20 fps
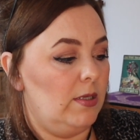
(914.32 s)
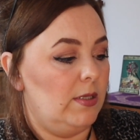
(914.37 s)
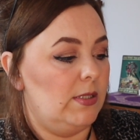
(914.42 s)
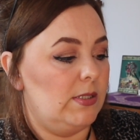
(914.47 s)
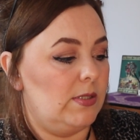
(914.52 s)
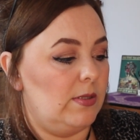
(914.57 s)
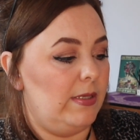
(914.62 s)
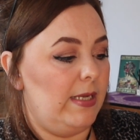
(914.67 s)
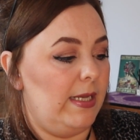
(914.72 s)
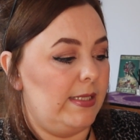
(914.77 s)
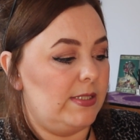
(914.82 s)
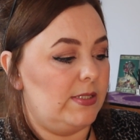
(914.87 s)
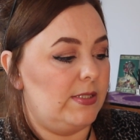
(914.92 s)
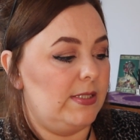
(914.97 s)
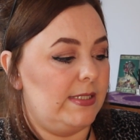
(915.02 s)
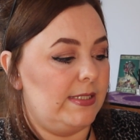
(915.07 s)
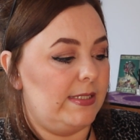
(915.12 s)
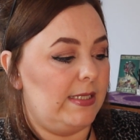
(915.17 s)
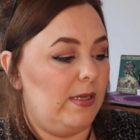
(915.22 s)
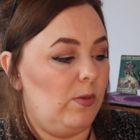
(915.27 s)
So let's
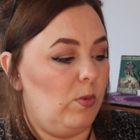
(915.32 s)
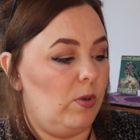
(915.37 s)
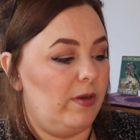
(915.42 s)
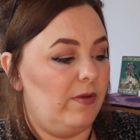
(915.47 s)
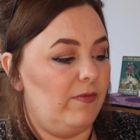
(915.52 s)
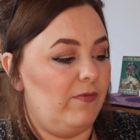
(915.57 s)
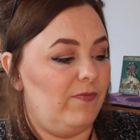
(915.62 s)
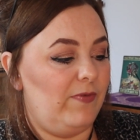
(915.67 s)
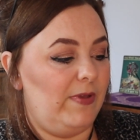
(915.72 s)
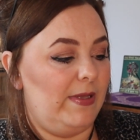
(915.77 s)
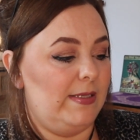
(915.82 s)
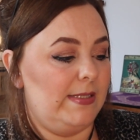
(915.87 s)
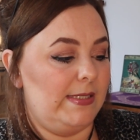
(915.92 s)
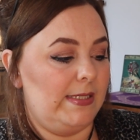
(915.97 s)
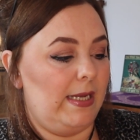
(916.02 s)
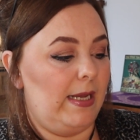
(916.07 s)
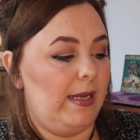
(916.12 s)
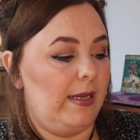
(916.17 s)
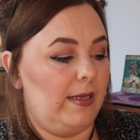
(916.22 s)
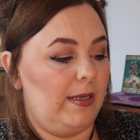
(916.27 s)
just see what it feels
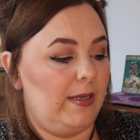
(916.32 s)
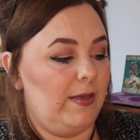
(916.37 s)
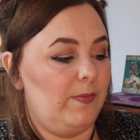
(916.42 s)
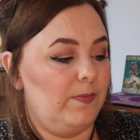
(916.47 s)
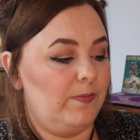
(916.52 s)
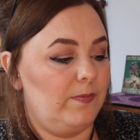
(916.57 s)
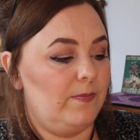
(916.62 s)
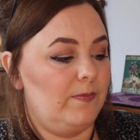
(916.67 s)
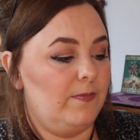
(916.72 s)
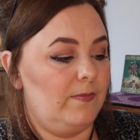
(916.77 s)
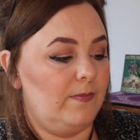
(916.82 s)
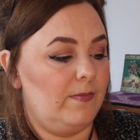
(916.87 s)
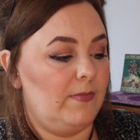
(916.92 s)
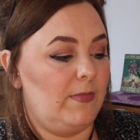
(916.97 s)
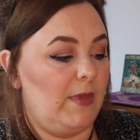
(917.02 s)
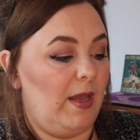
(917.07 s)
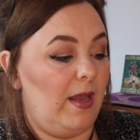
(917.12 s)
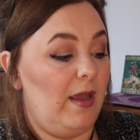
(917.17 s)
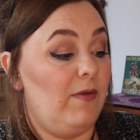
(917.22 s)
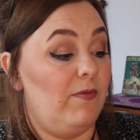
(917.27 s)
like.
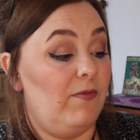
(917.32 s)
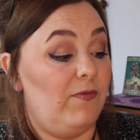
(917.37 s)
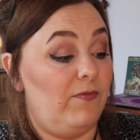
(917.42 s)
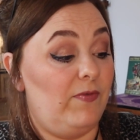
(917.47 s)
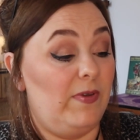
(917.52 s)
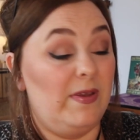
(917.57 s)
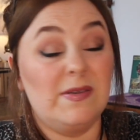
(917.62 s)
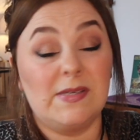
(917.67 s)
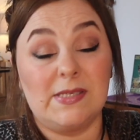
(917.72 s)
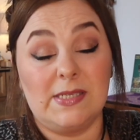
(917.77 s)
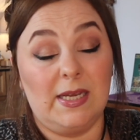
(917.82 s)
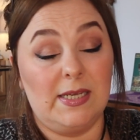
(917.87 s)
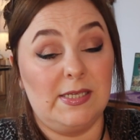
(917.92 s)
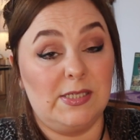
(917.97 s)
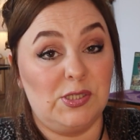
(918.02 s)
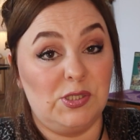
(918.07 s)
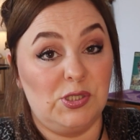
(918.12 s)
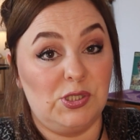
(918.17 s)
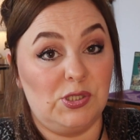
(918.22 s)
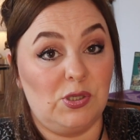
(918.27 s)
It feels
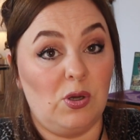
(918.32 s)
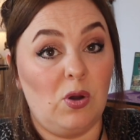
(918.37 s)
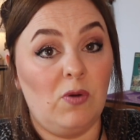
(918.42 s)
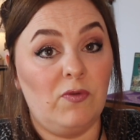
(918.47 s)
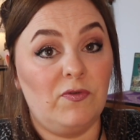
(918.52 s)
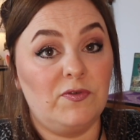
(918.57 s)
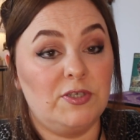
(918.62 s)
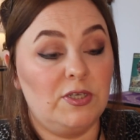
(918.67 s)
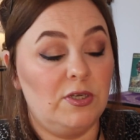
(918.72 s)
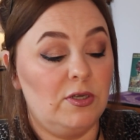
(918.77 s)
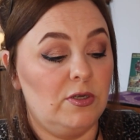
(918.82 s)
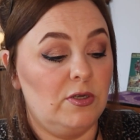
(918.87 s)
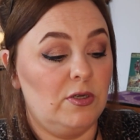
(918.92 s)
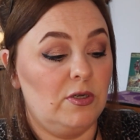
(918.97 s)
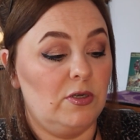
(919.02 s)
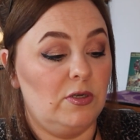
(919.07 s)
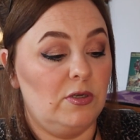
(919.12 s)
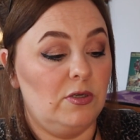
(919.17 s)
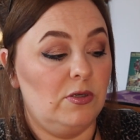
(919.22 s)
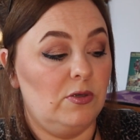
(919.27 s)
nice and soft.
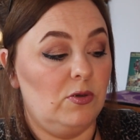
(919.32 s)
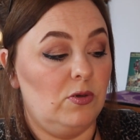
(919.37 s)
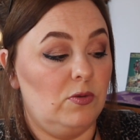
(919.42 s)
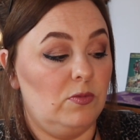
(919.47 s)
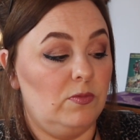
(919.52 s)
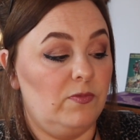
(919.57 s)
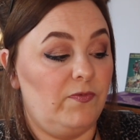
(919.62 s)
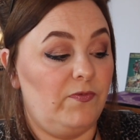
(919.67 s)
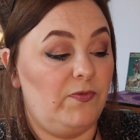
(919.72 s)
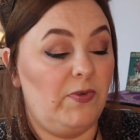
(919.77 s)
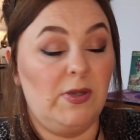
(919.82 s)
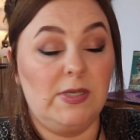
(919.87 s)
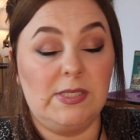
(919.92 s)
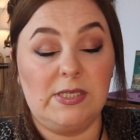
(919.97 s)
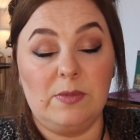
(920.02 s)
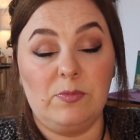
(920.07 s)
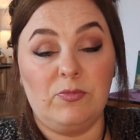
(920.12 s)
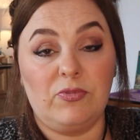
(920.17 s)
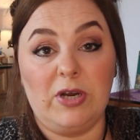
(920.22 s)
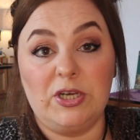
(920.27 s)
First
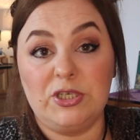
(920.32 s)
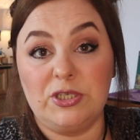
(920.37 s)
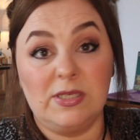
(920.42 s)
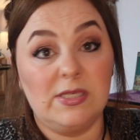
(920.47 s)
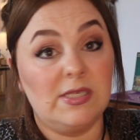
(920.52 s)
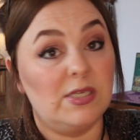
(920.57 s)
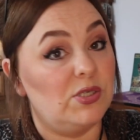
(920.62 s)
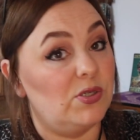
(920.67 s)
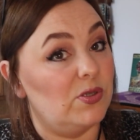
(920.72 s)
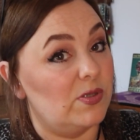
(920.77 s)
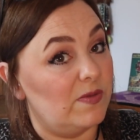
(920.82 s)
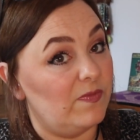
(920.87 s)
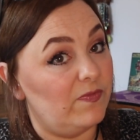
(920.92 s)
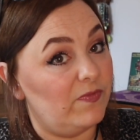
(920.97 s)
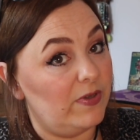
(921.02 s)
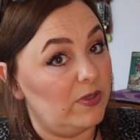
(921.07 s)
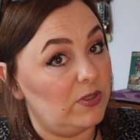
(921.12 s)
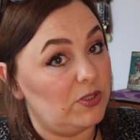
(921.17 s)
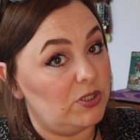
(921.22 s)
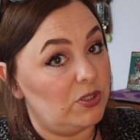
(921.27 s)
impressions, it doesn't
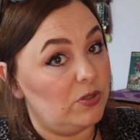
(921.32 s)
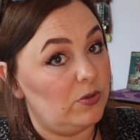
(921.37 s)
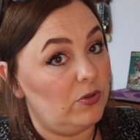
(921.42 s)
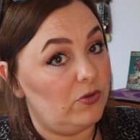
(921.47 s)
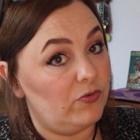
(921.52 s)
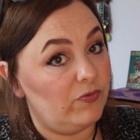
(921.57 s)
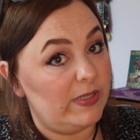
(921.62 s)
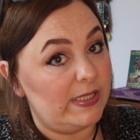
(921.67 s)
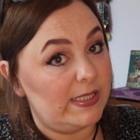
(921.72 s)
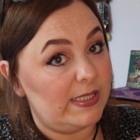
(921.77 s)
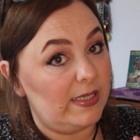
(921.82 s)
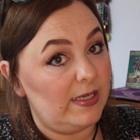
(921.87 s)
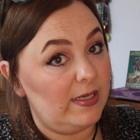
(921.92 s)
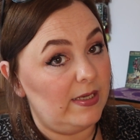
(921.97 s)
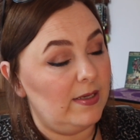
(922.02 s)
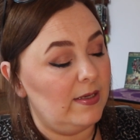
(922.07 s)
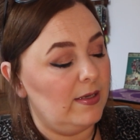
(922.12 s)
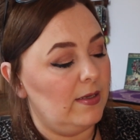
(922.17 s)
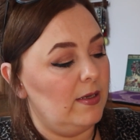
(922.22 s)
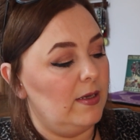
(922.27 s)
feel too
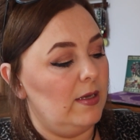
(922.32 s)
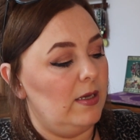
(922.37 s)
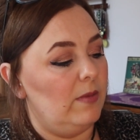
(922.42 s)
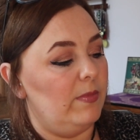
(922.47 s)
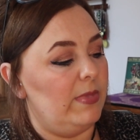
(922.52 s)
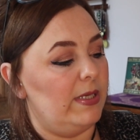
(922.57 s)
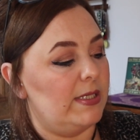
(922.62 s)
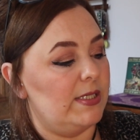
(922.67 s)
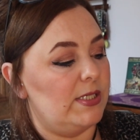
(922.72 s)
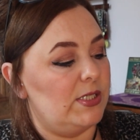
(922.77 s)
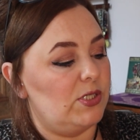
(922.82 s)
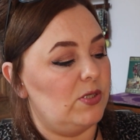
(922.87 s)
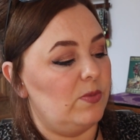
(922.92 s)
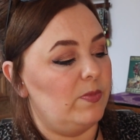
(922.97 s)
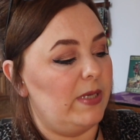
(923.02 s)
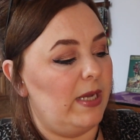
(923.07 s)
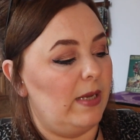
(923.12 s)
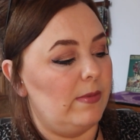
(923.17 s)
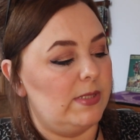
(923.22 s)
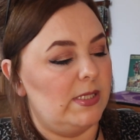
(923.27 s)
greasy, because
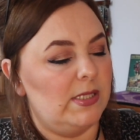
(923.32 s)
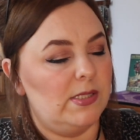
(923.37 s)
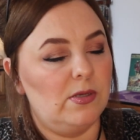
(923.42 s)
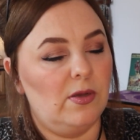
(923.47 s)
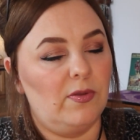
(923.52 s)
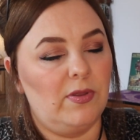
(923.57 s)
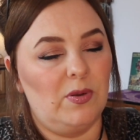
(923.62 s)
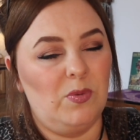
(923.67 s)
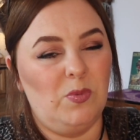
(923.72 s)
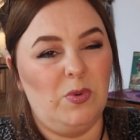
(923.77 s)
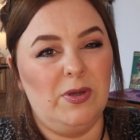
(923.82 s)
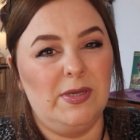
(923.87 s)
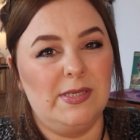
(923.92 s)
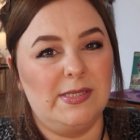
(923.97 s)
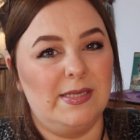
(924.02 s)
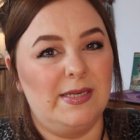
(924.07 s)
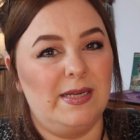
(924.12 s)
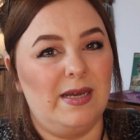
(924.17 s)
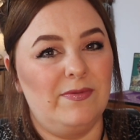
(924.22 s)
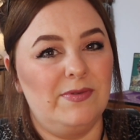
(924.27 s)
sometimes there's nothing
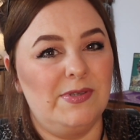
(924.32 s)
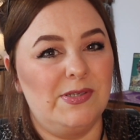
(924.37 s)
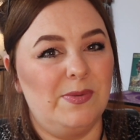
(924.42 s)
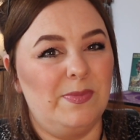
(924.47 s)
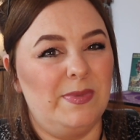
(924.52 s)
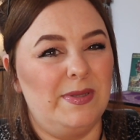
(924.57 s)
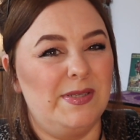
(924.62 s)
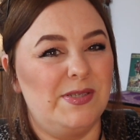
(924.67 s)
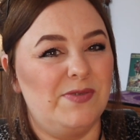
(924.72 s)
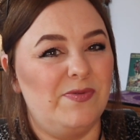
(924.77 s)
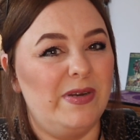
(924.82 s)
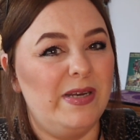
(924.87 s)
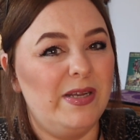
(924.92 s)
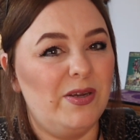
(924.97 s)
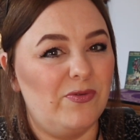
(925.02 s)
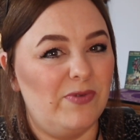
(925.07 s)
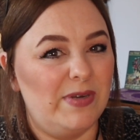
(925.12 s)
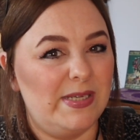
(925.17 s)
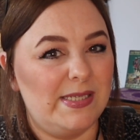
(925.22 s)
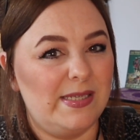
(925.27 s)
worse than having something that's really
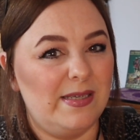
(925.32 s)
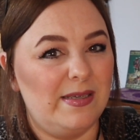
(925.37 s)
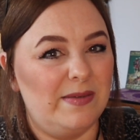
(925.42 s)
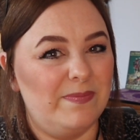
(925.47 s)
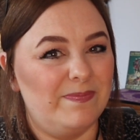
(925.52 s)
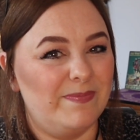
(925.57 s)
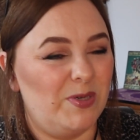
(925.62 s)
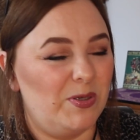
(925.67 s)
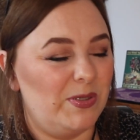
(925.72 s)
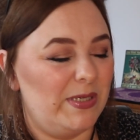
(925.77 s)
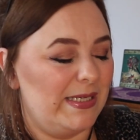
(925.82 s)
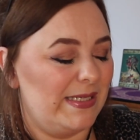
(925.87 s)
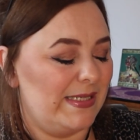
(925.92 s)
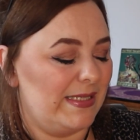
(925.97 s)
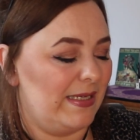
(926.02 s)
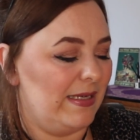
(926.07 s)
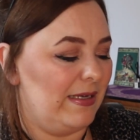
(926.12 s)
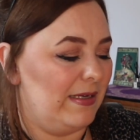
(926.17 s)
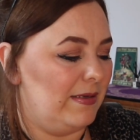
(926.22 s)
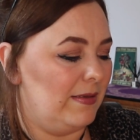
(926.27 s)
greasy on your
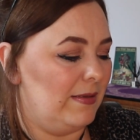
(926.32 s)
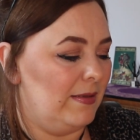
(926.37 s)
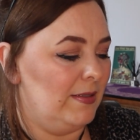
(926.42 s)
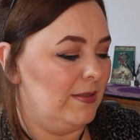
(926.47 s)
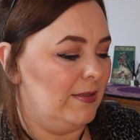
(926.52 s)
skin.